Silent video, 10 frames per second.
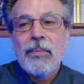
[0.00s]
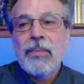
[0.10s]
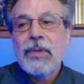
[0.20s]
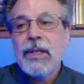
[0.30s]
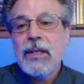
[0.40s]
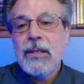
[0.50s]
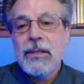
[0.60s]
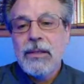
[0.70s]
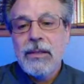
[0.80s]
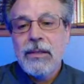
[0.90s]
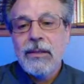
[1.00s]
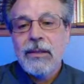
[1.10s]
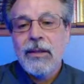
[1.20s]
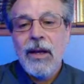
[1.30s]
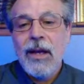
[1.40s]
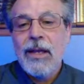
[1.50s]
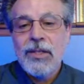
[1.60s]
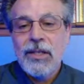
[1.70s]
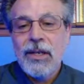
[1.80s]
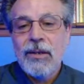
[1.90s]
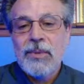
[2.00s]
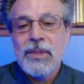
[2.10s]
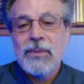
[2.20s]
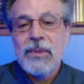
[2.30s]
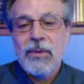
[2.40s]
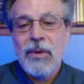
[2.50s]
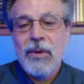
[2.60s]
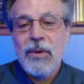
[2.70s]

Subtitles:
Please like, share, and subscribe.